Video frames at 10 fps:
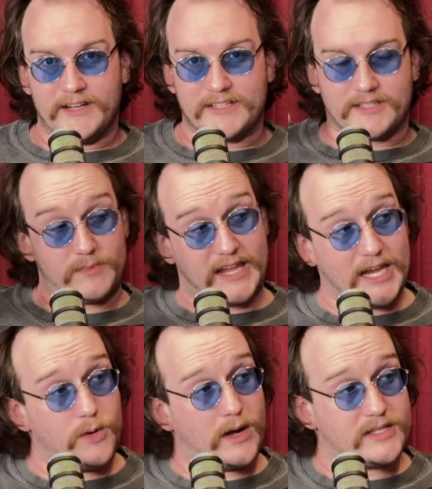Some
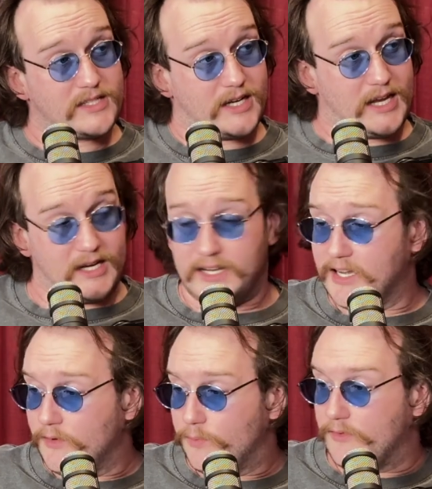key ones that are in
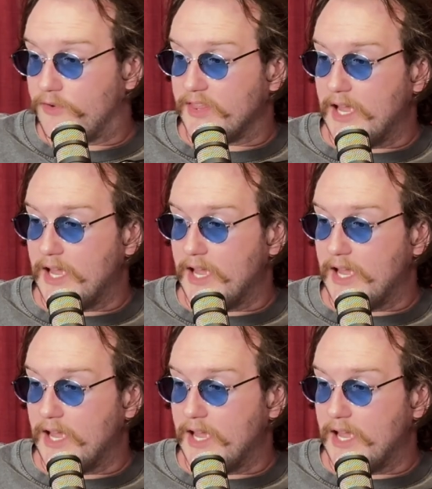here. We've got